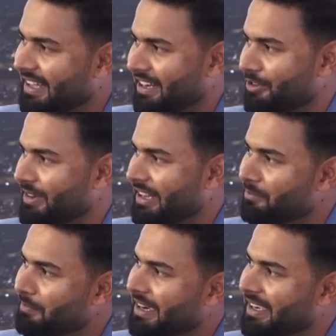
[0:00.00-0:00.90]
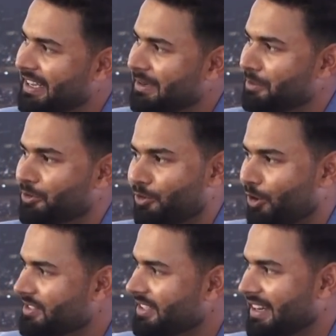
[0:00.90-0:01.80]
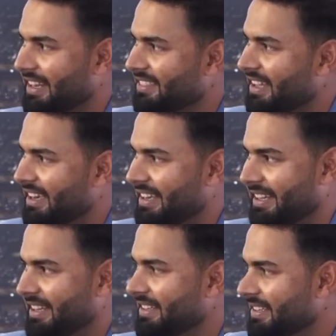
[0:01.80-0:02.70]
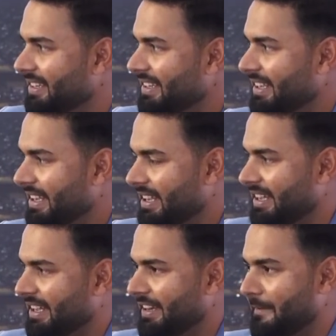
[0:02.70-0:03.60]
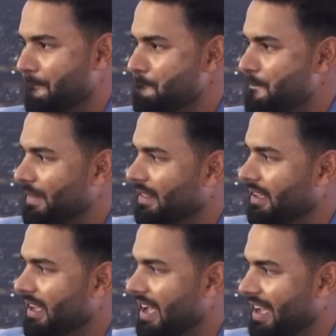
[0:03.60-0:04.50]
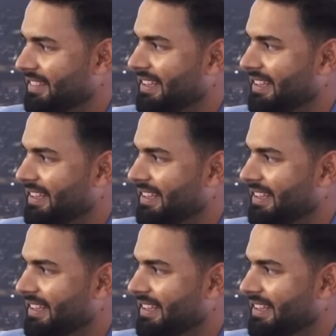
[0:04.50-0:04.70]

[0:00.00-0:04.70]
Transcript: I could help my team to cross the line that day and had